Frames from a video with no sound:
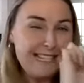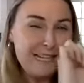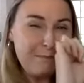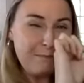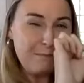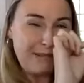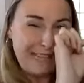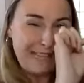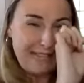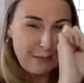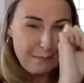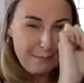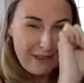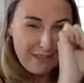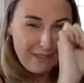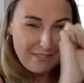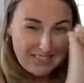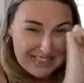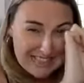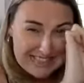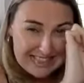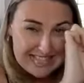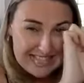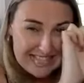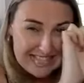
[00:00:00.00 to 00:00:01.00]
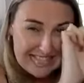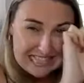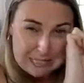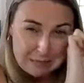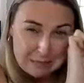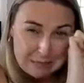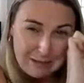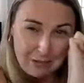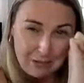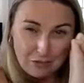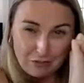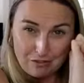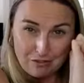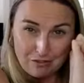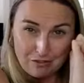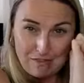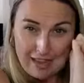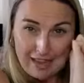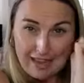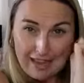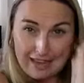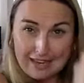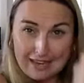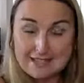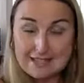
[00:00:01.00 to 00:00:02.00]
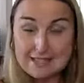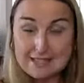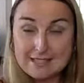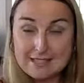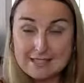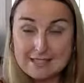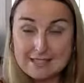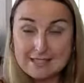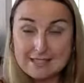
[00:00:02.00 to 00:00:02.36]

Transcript: but it can be having this amount of effect.